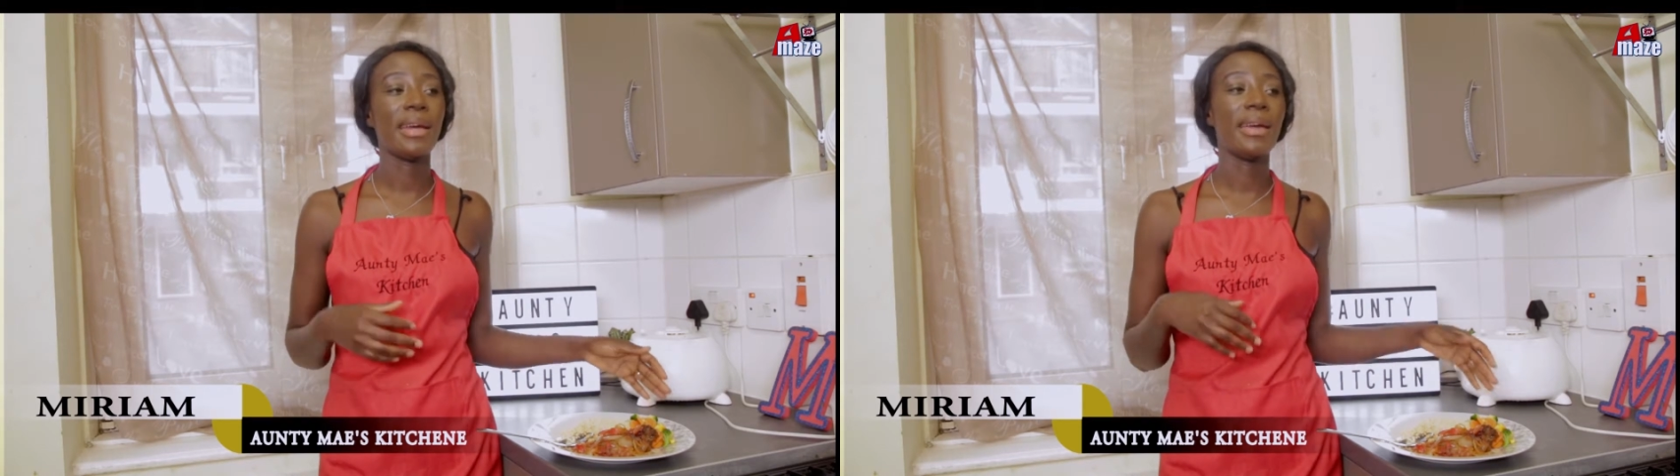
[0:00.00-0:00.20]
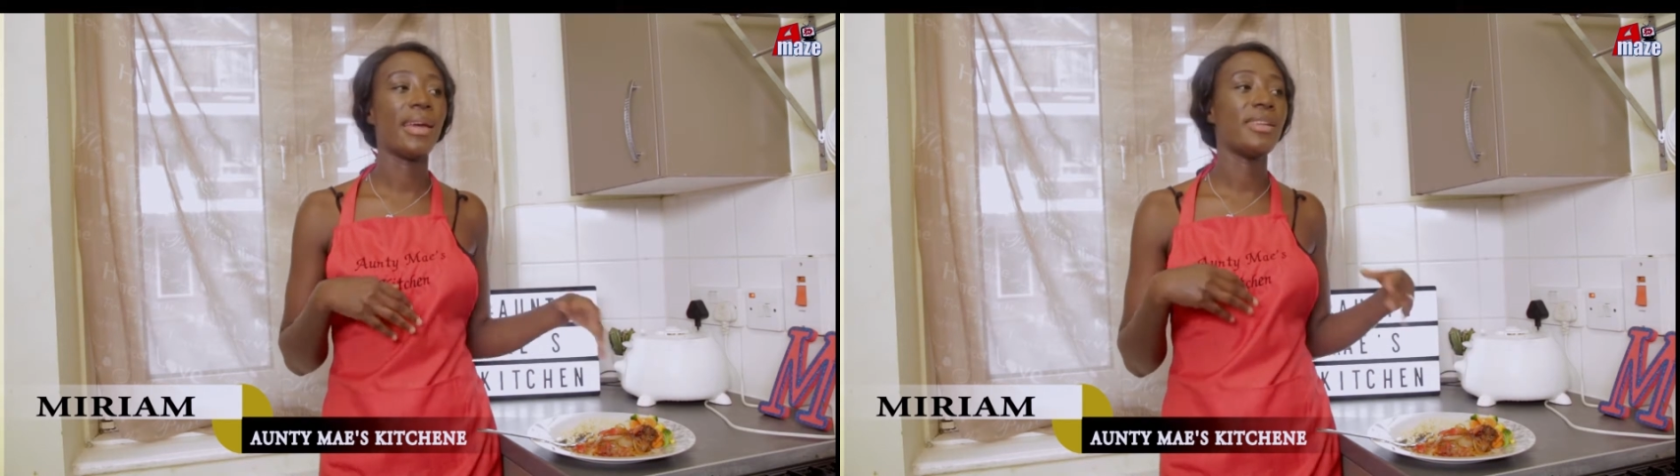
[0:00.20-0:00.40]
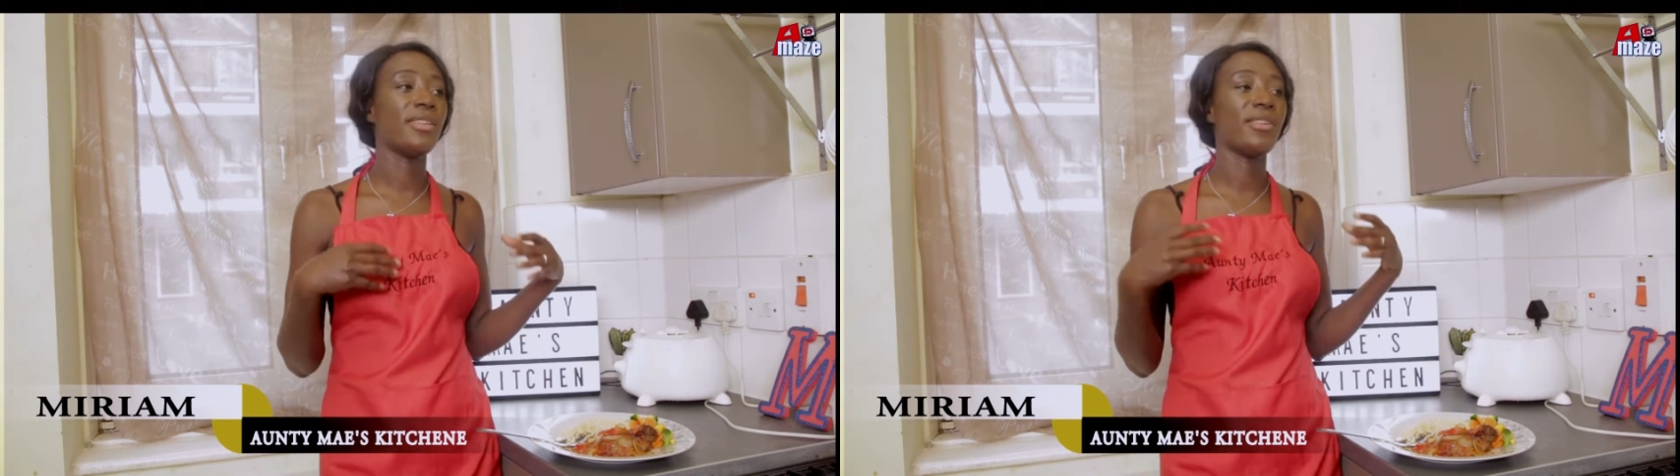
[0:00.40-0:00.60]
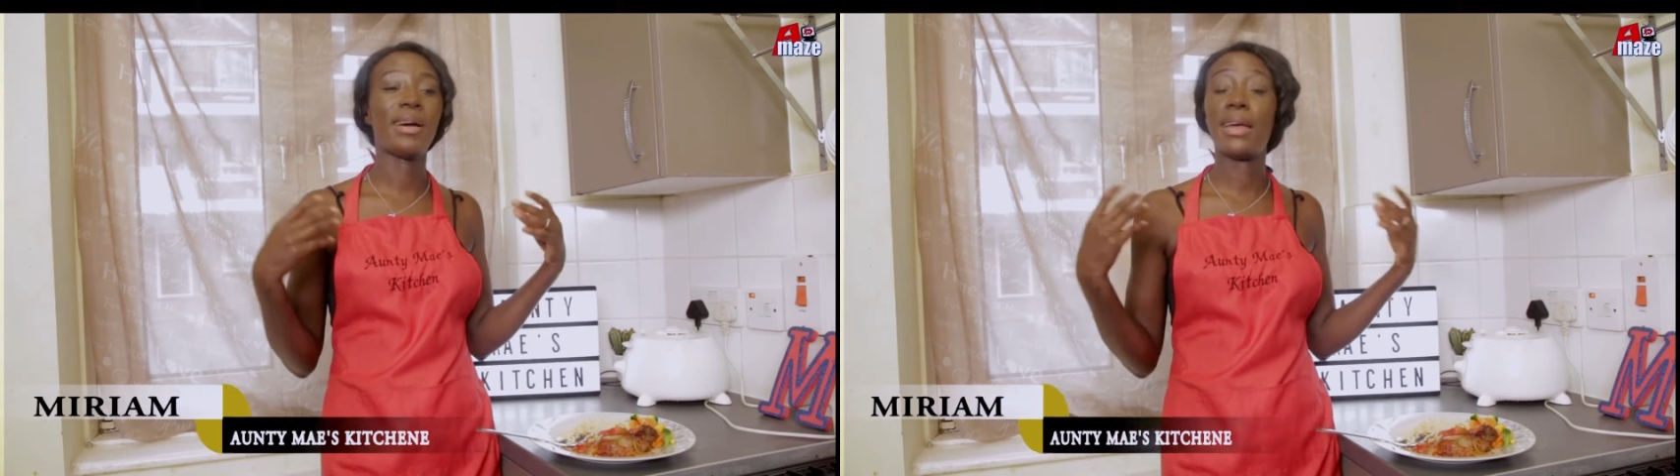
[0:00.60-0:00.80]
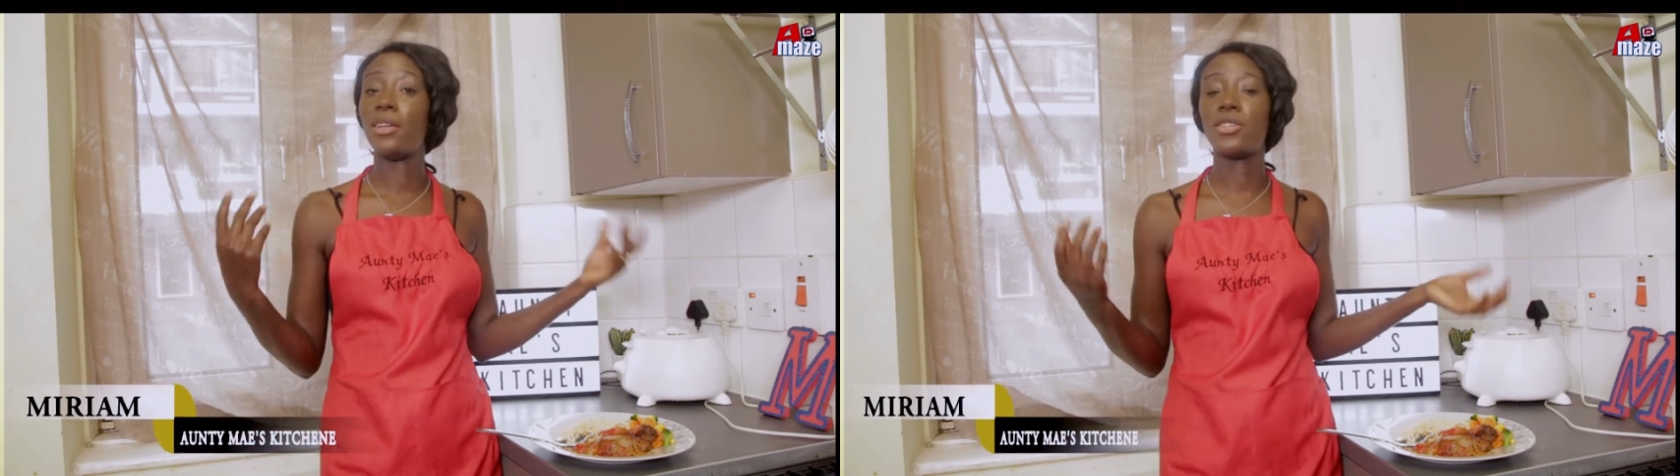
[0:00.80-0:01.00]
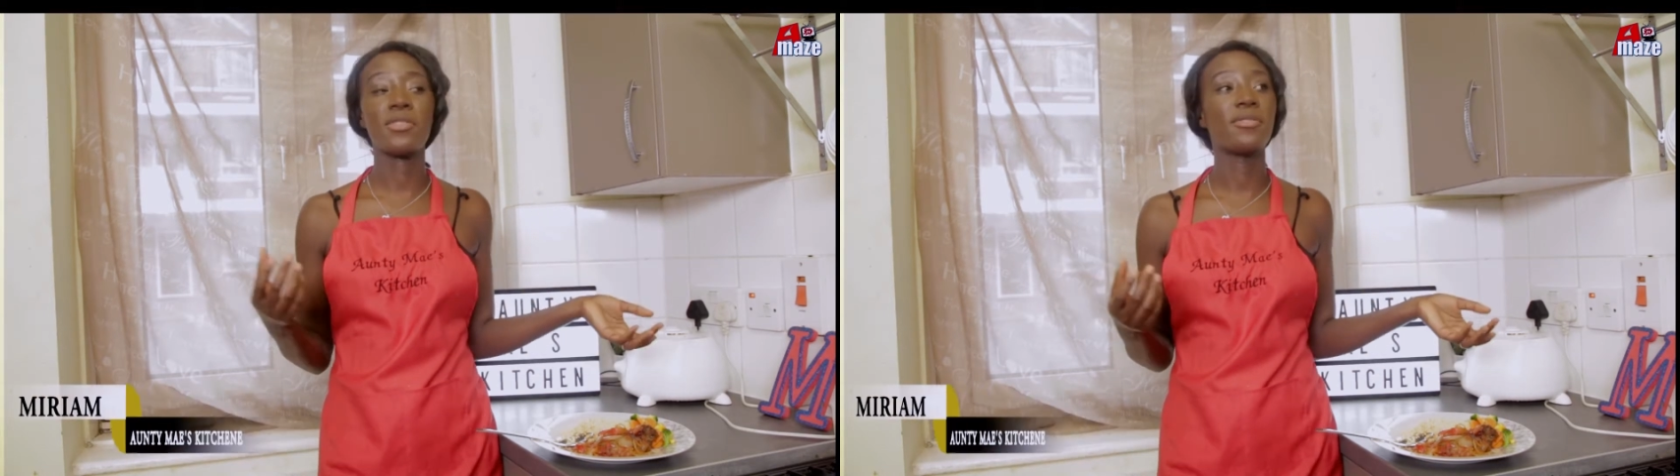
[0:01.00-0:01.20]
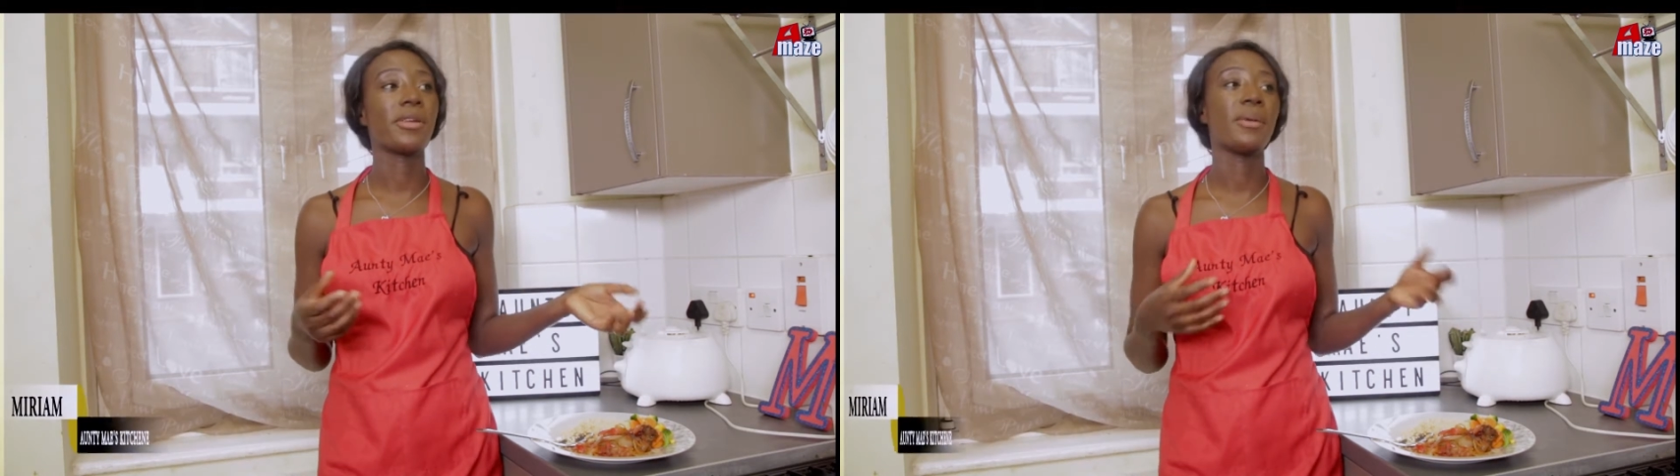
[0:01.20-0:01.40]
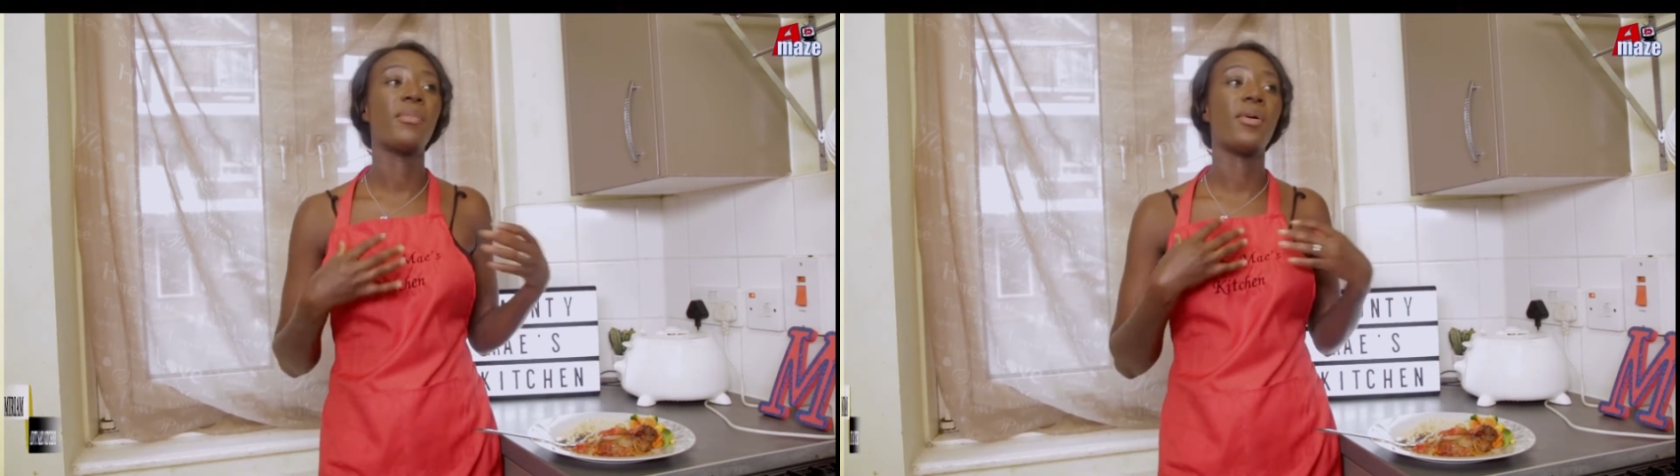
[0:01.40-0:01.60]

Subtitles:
and I enjoy cooking,